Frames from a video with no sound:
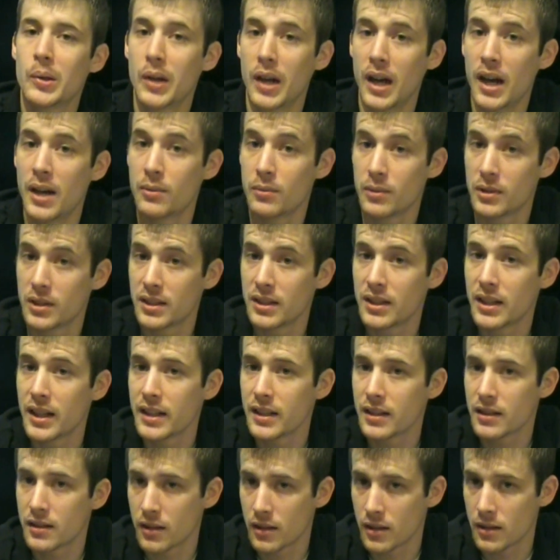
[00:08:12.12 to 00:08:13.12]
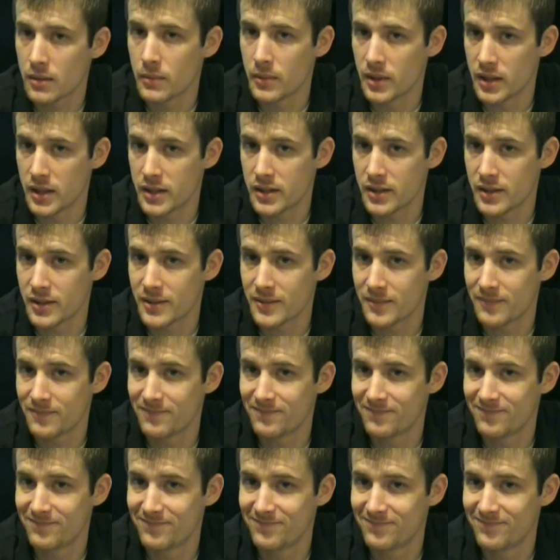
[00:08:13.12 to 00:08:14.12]
I really like Cartomizers,
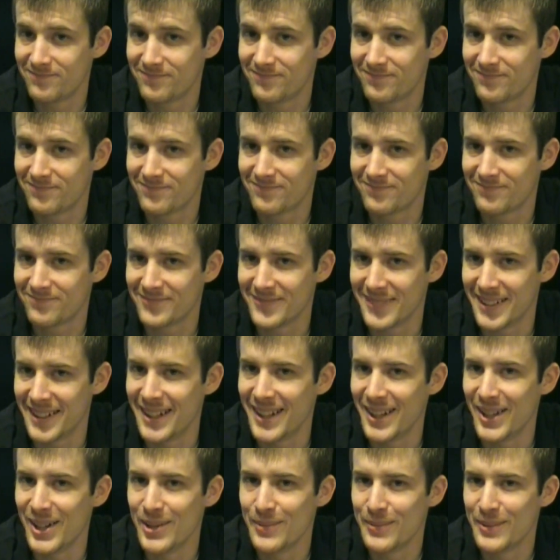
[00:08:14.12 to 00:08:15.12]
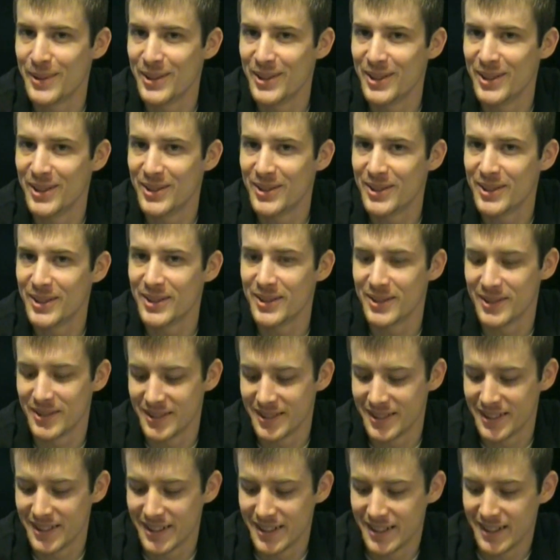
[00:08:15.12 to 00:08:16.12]
and I hope you do too.
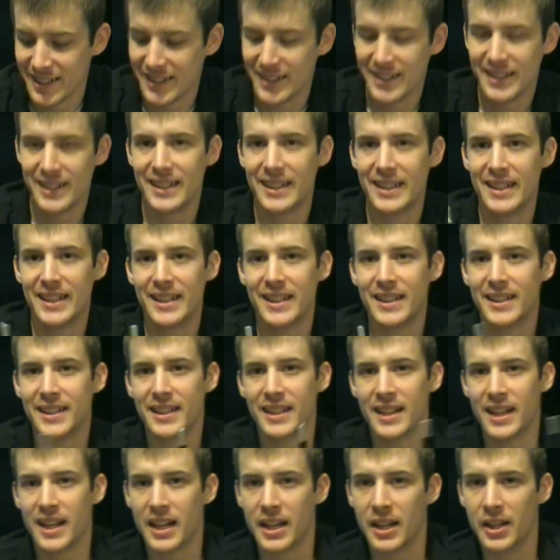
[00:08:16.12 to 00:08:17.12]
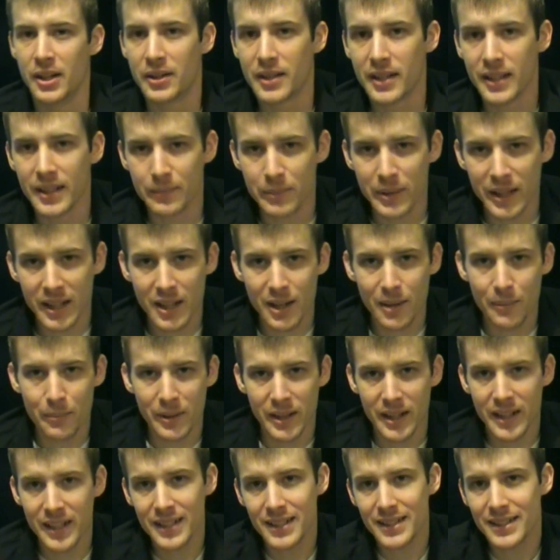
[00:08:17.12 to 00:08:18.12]
You can pick up
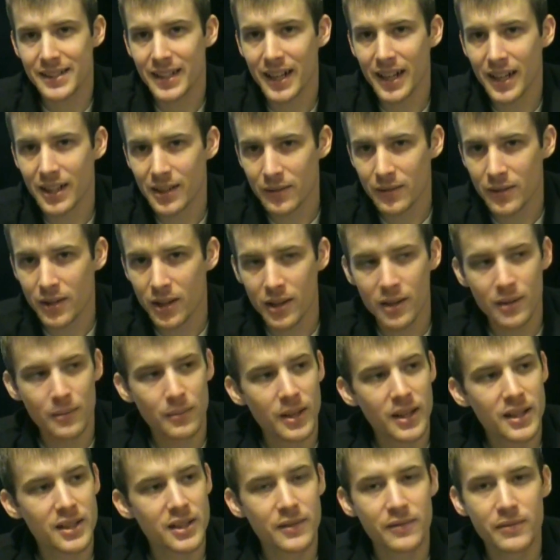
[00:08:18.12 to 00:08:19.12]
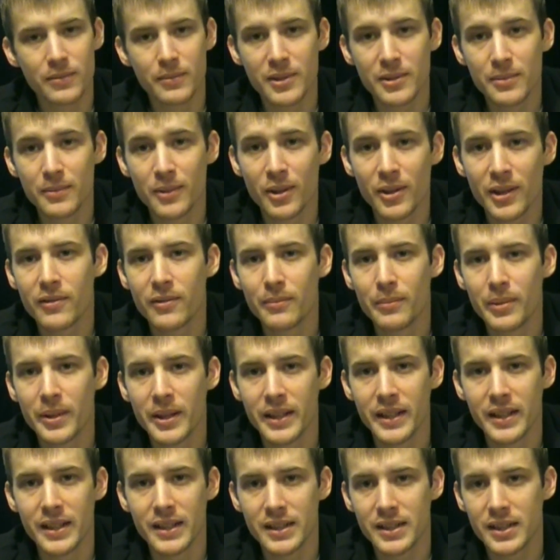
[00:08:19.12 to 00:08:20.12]
any style of Cartomizer from
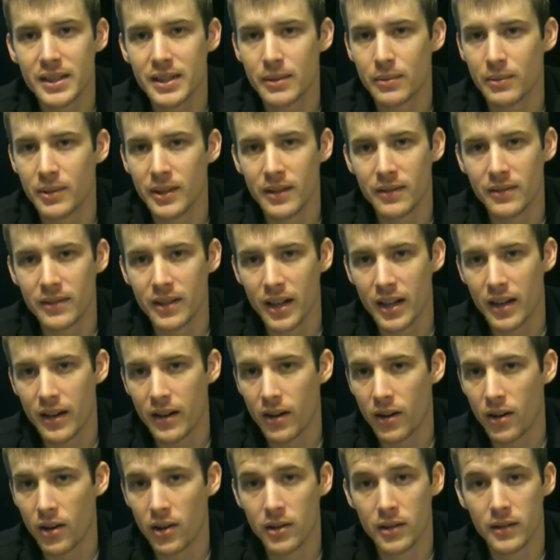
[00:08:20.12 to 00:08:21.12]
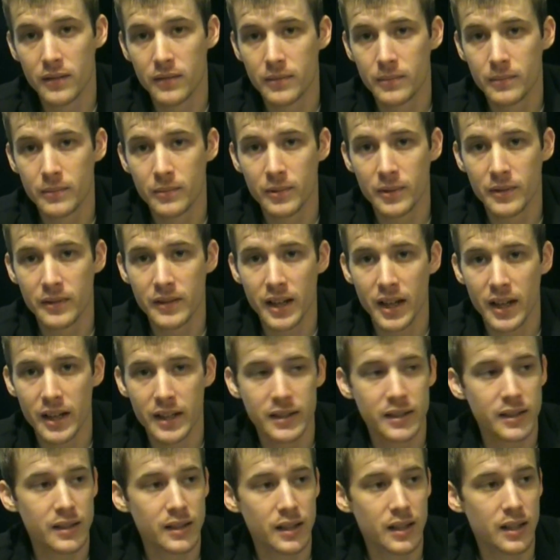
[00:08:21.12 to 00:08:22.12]
SmokeForPennys. We have got all of them. We've
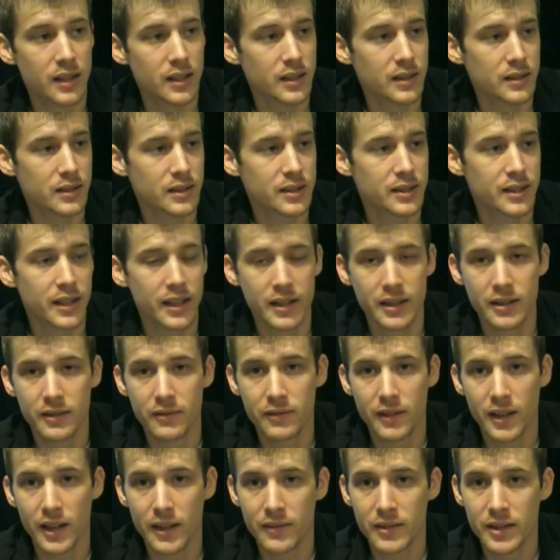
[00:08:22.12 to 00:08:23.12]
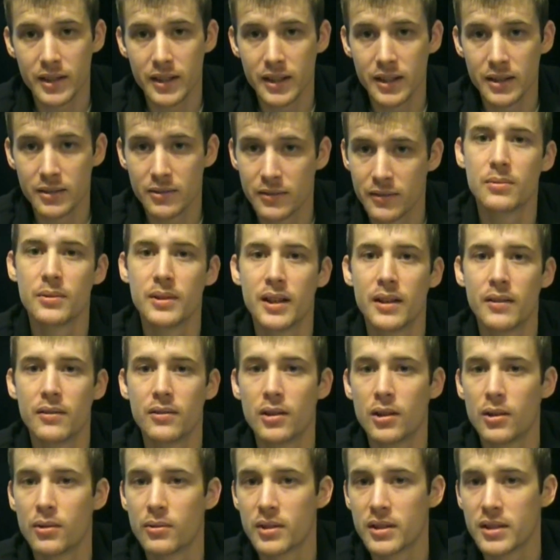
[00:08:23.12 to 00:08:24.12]
got standard 510s, we have
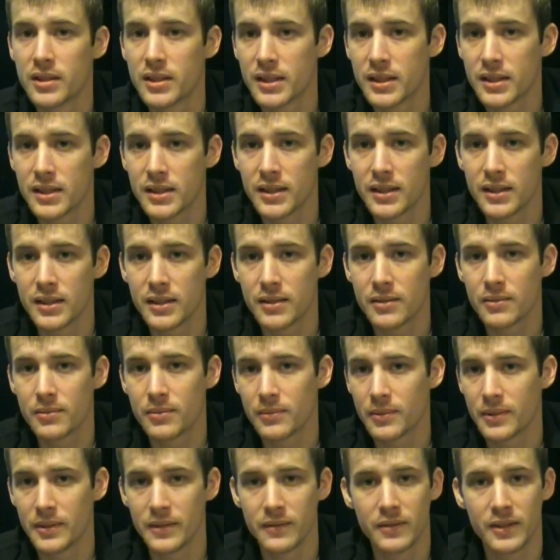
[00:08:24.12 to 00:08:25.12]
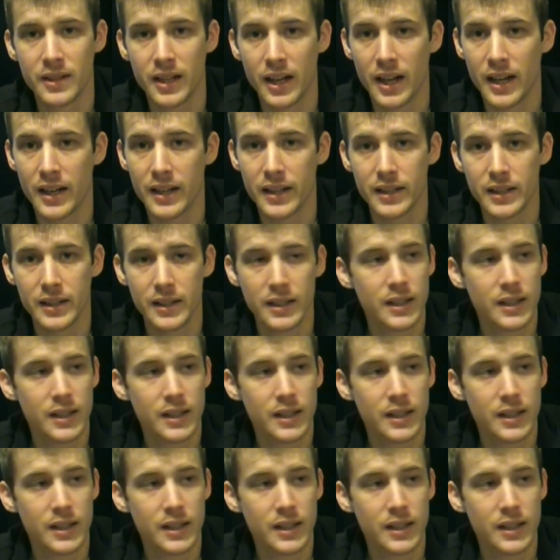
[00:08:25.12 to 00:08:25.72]
low resistance, we've got